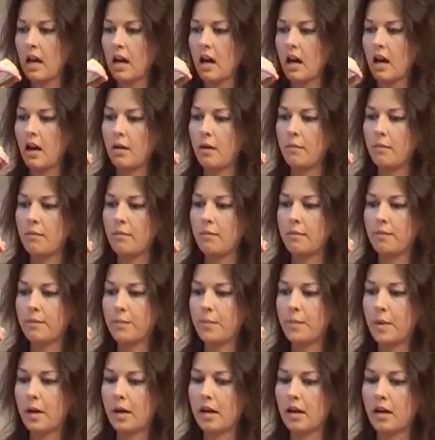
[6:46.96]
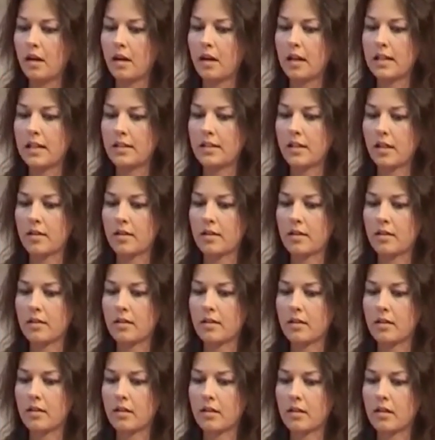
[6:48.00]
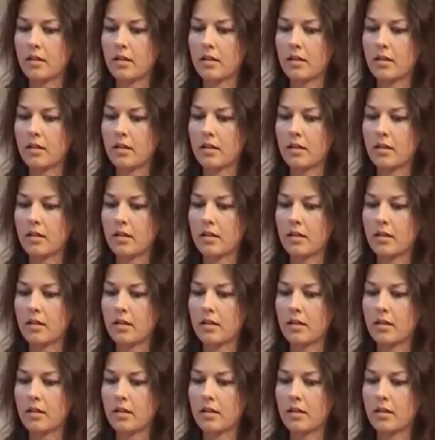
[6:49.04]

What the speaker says: But I just